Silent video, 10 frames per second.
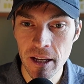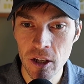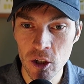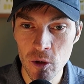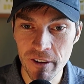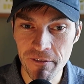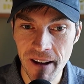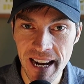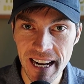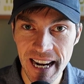You can
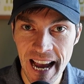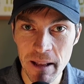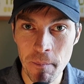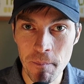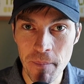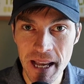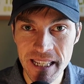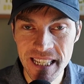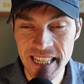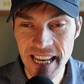find it at
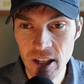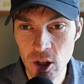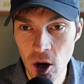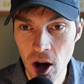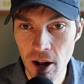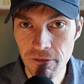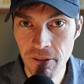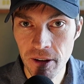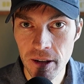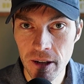
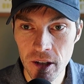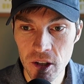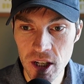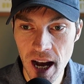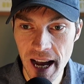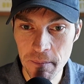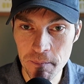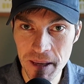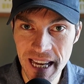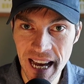
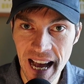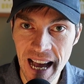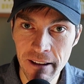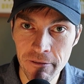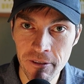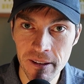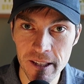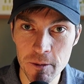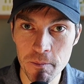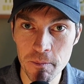baystategolf.beehive.
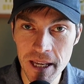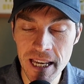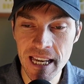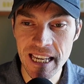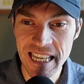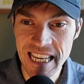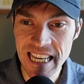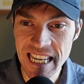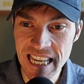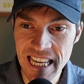That's
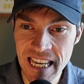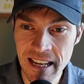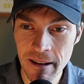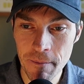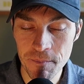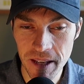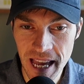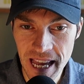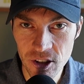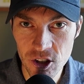
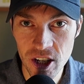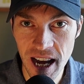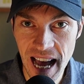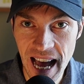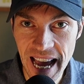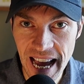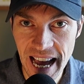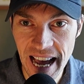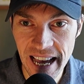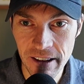
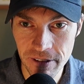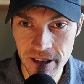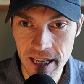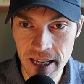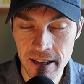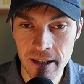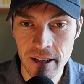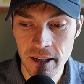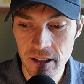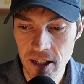
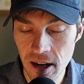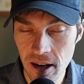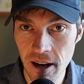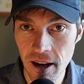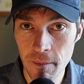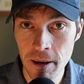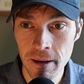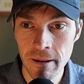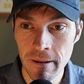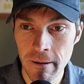BEEHIIV.com.
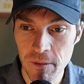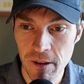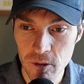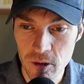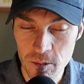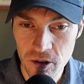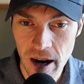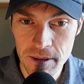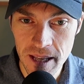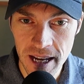If you
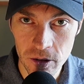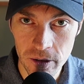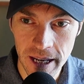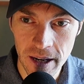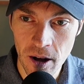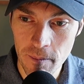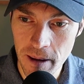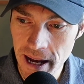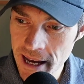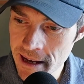subscribe to that, you'll get all my